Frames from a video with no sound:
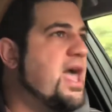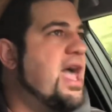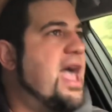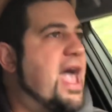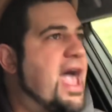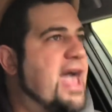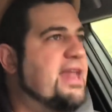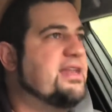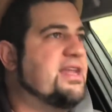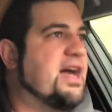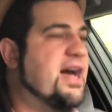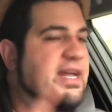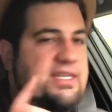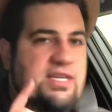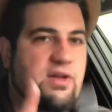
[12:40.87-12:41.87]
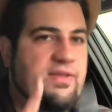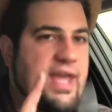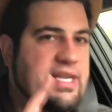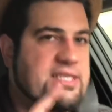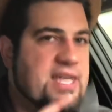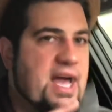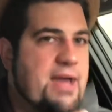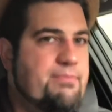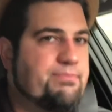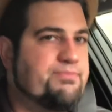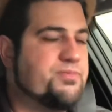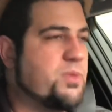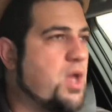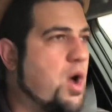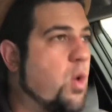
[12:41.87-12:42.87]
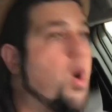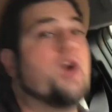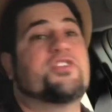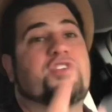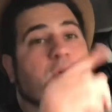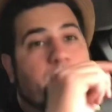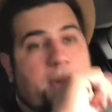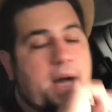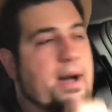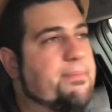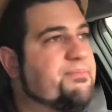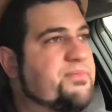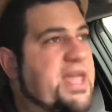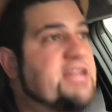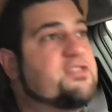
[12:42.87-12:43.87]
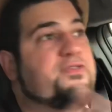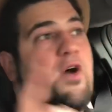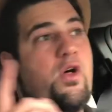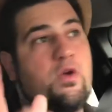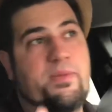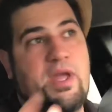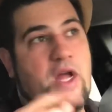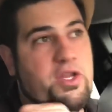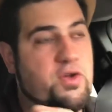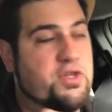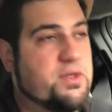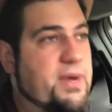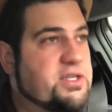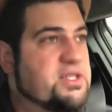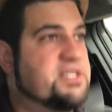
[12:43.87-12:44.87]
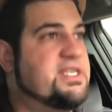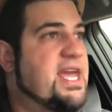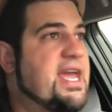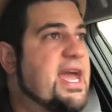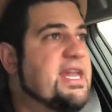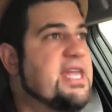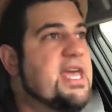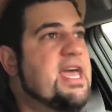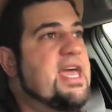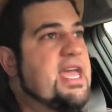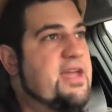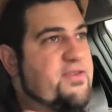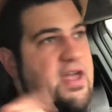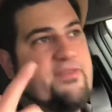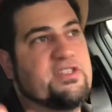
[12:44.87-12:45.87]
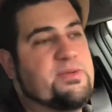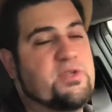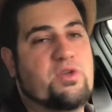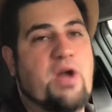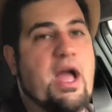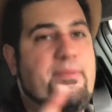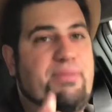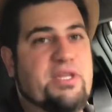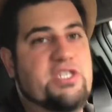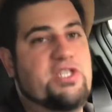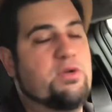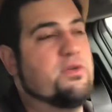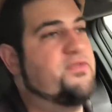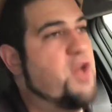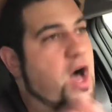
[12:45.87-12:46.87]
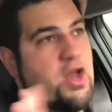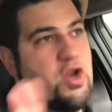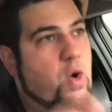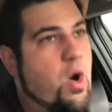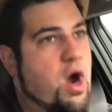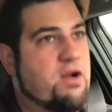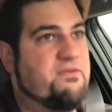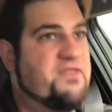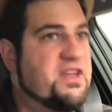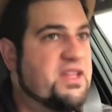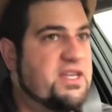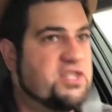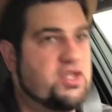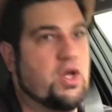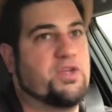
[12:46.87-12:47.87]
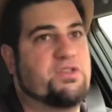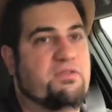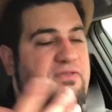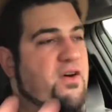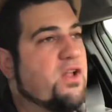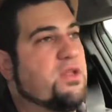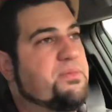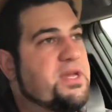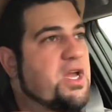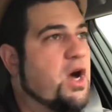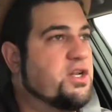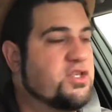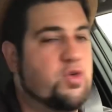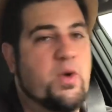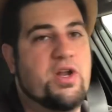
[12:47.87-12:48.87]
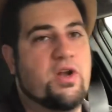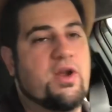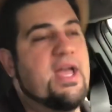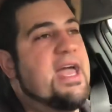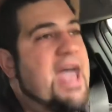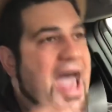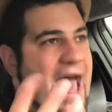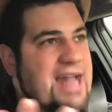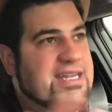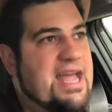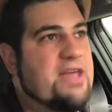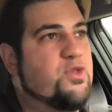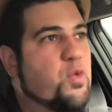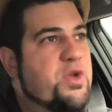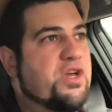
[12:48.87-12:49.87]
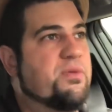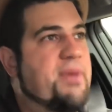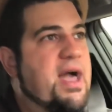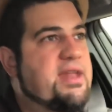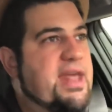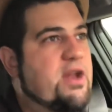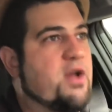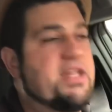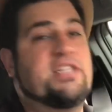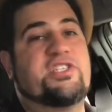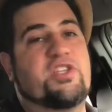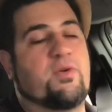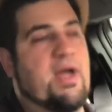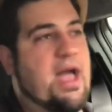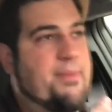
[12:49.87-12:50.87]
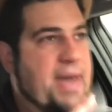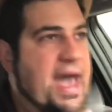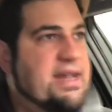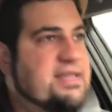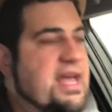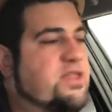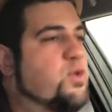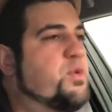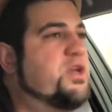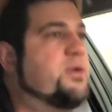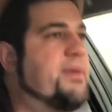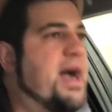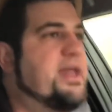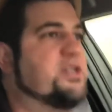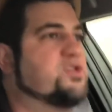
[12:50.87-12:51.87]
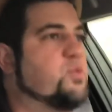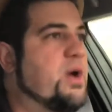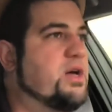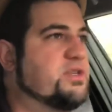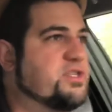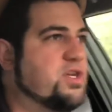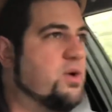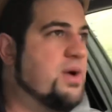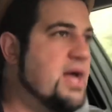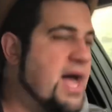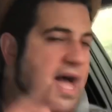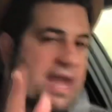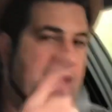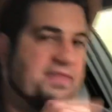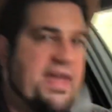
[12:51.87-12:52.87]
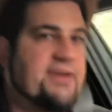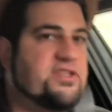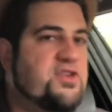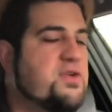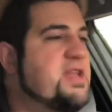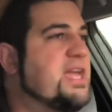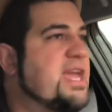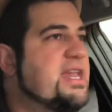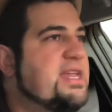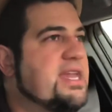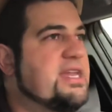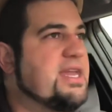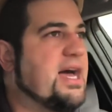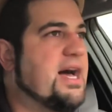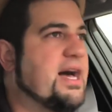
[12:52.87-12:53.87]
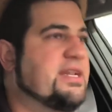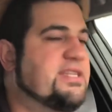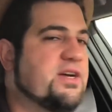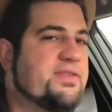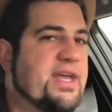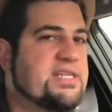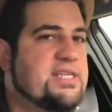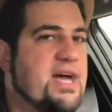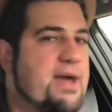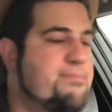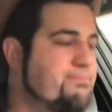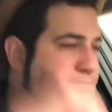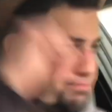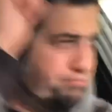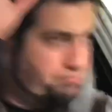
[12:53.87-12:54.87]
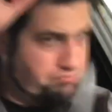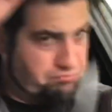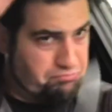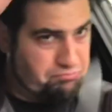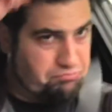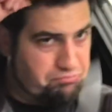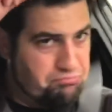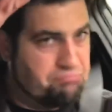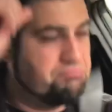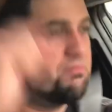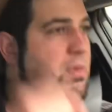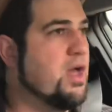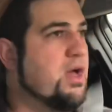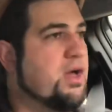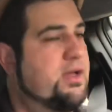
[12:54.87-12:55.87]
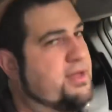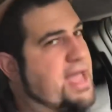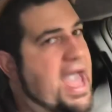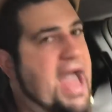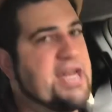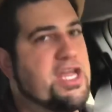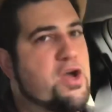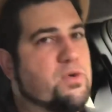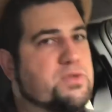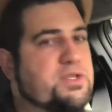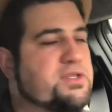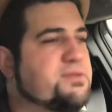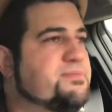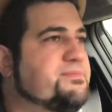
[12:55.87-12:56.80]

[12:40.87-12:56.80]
and until next time. Oh, also, thanks for following me on YouTube, I should say. And if you haven't subscribed, please do. If not, no hard feelings. You can also follow me on Twitter @DadTheWheelman and on Instagram @DadTheWheelman as well. So again, thanks for tuning in, and until next time, adios.